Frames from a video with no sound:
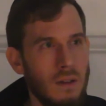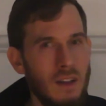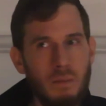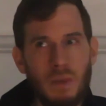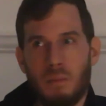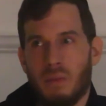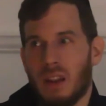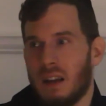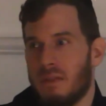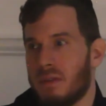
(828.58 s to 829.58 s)
These people
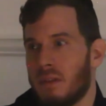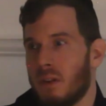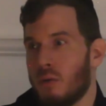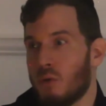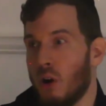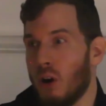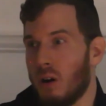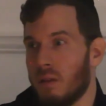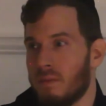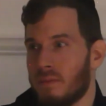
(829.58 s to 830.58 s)
lived
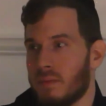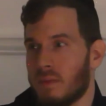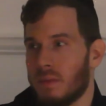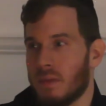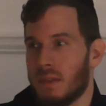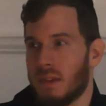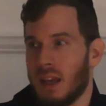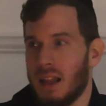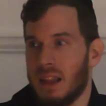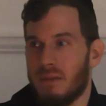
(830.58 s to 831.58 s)
raw.
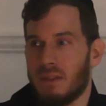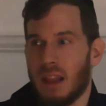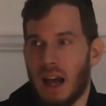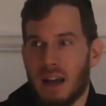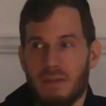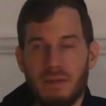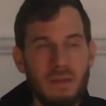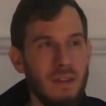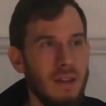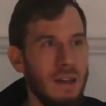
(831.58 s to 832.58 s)
They lived life
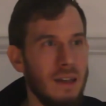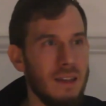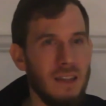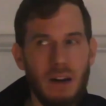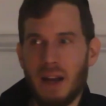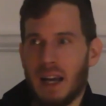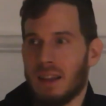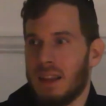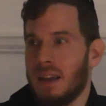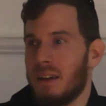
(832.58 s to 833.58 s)

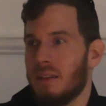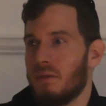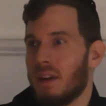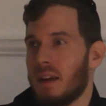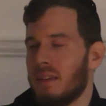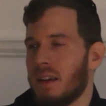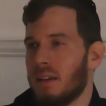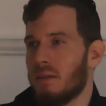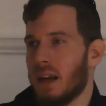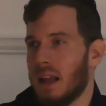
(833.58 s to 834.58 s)
directly
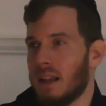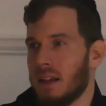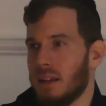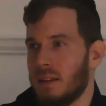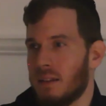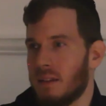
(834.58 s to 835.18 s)
facing reality.